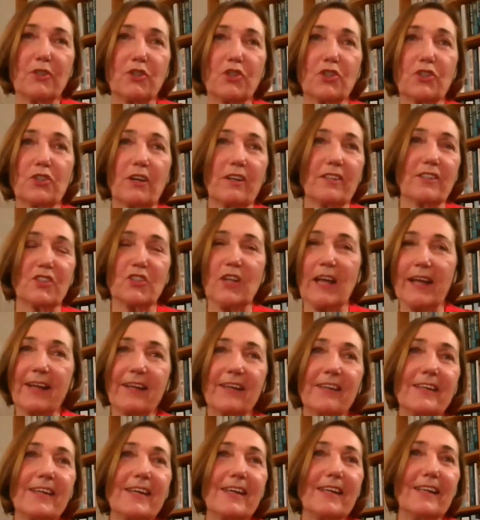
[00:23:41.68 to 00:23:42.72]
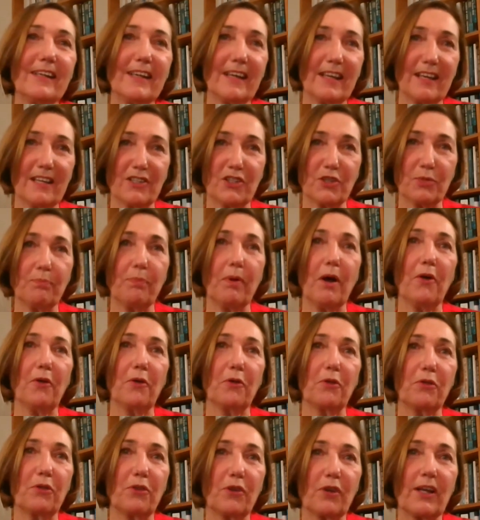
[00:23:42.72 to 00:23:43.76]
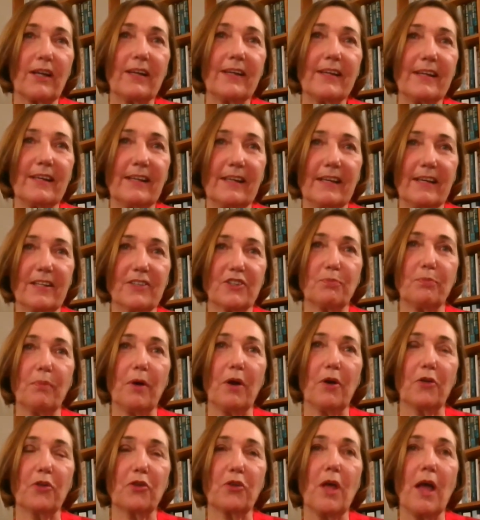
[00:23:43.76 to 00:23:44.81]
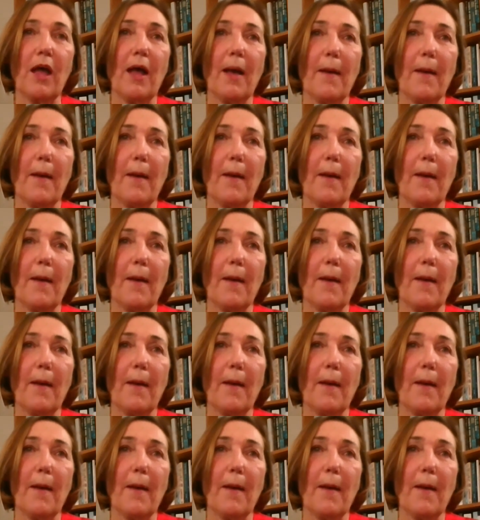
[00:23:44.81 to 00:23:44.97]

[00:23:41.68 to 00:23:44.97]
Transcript: I was just going to say clearly it's both.